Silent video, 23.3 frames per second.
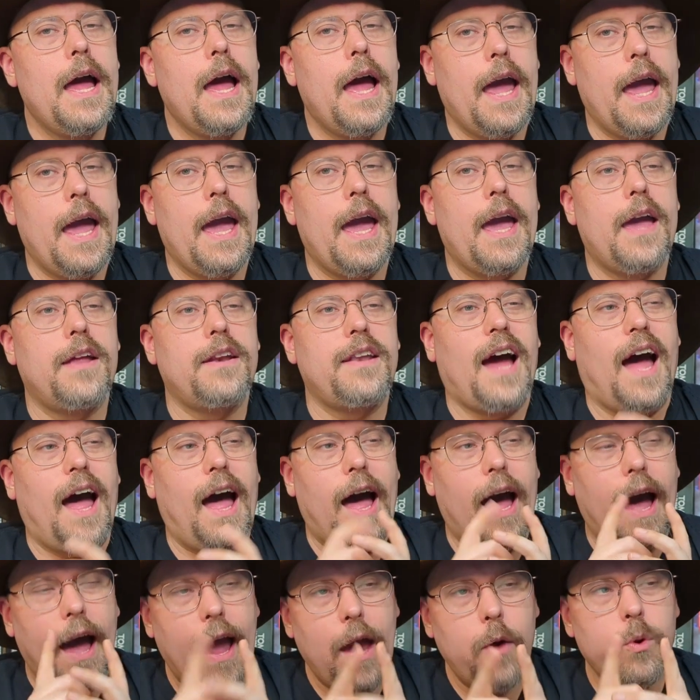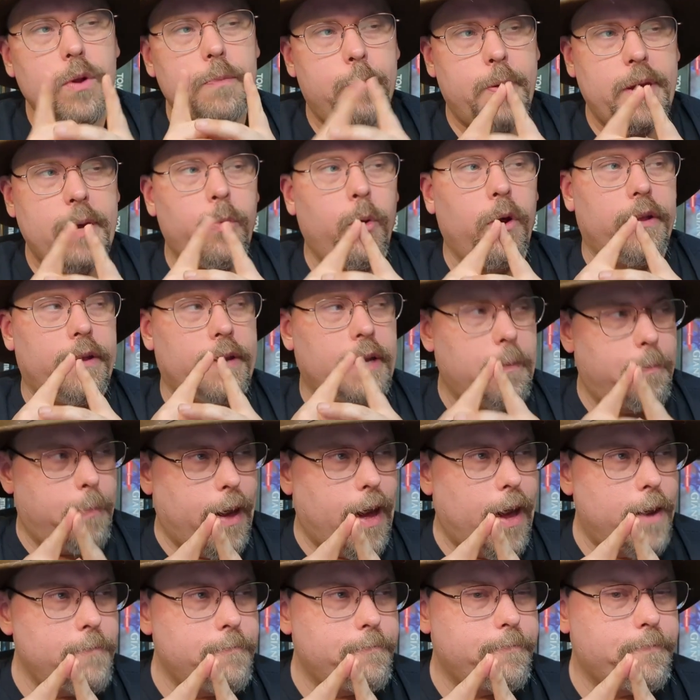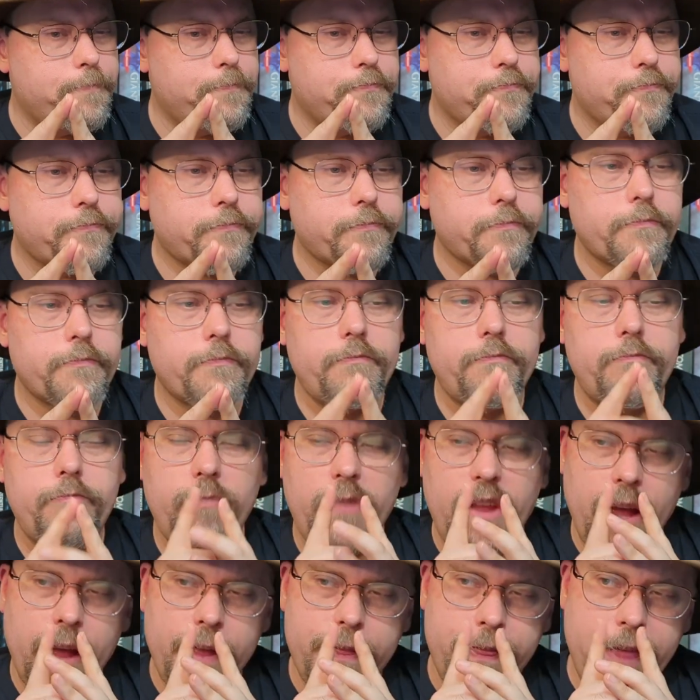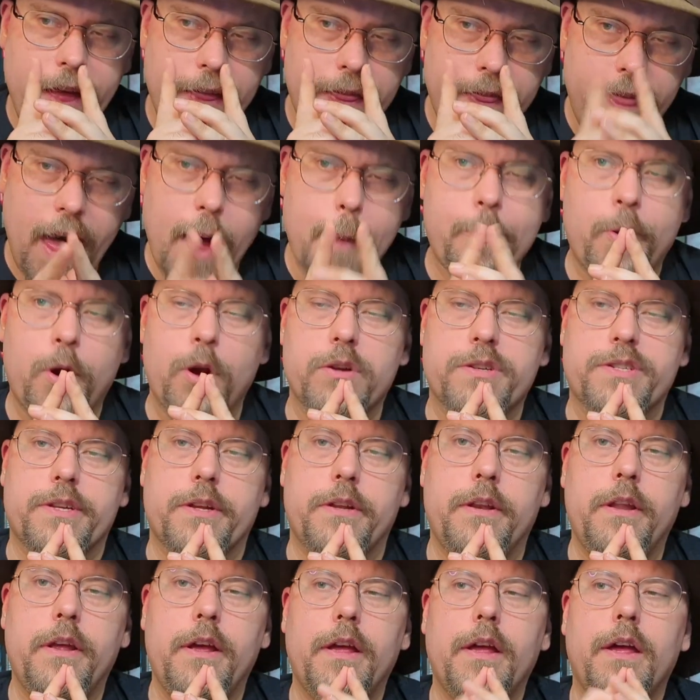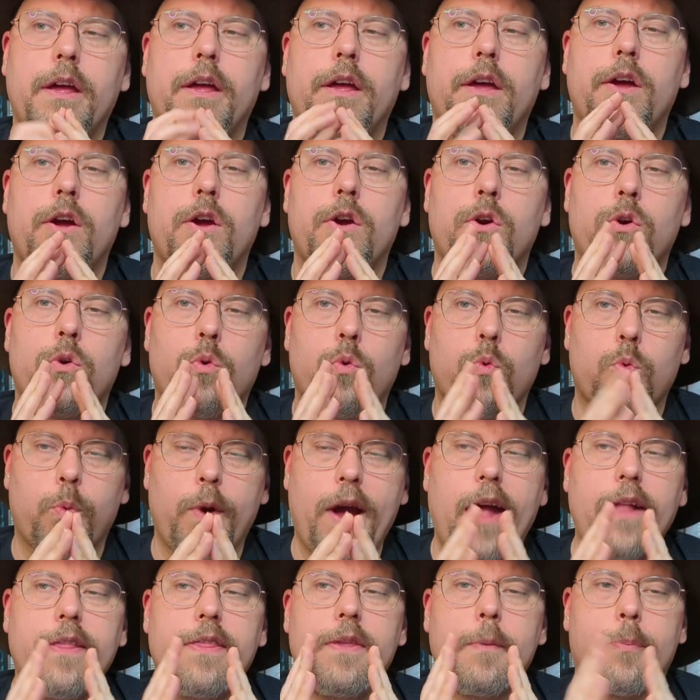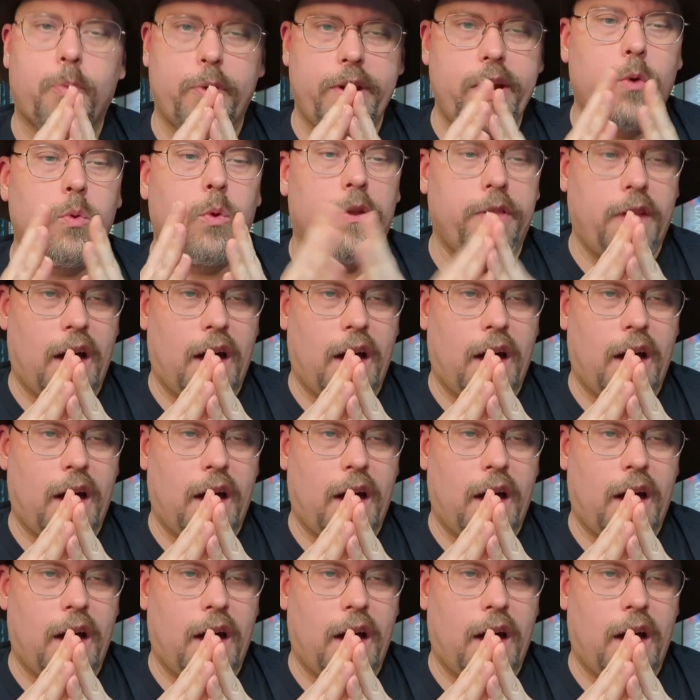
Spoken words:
And I would be willing to bet that that person read the prequel